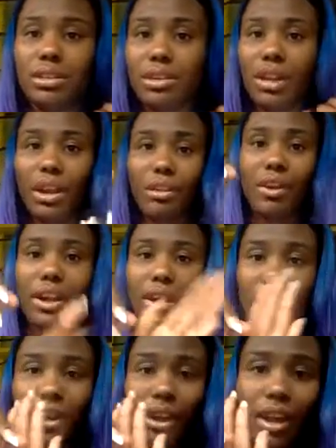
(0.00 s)
hair right
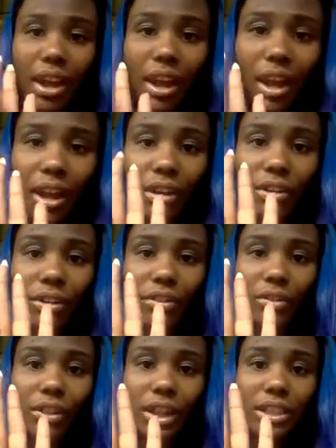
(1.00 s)
here. I don't know if
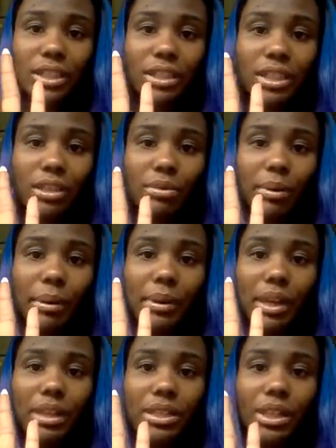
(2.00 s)
you guys can see it. You probably
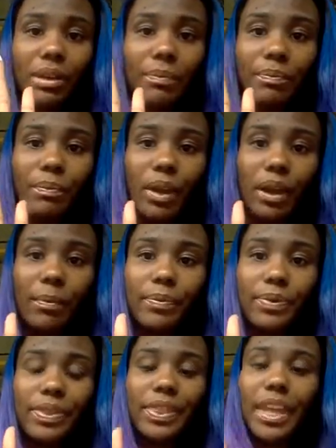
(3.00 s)
can't see it, but
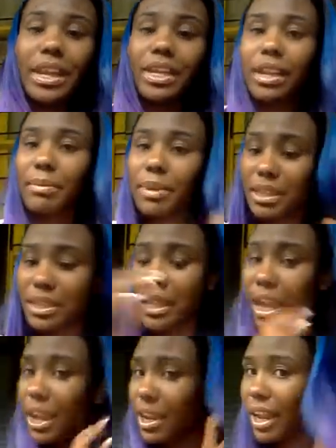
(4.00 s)
it's
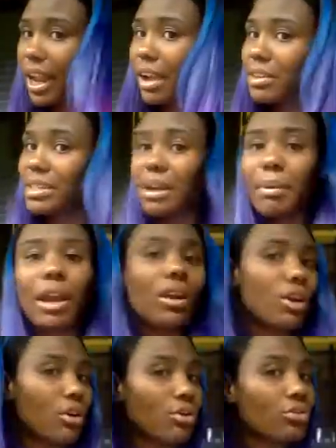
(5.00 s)
hair. Like every time I
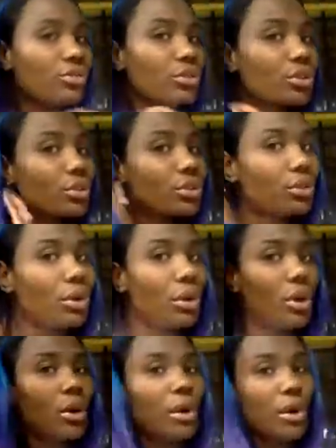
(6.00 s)
go through
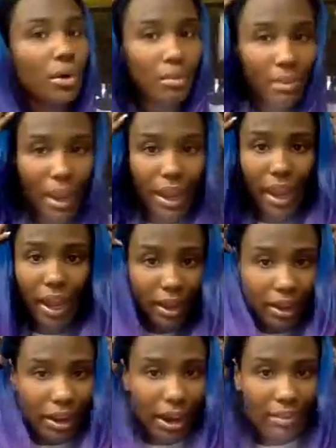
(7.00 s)
my
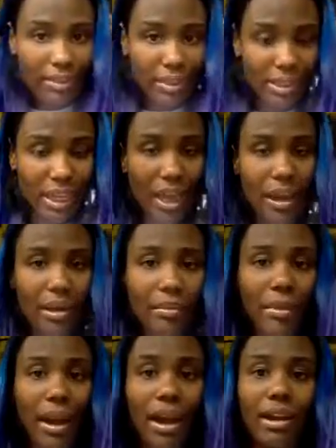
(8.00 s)
hair, every time
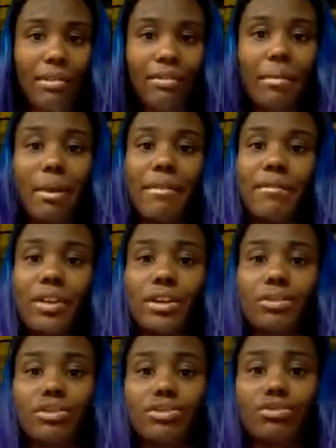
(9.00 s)
I run my
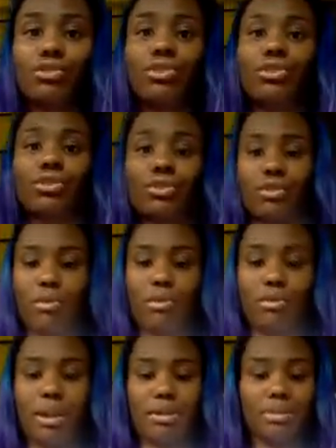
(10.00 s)
fingers through, or
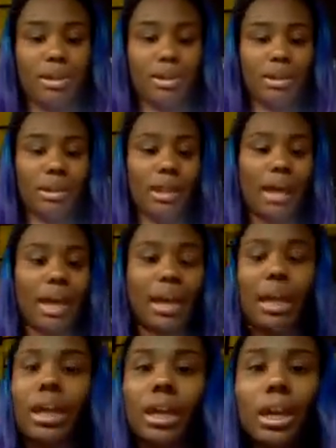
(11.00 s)
maybe like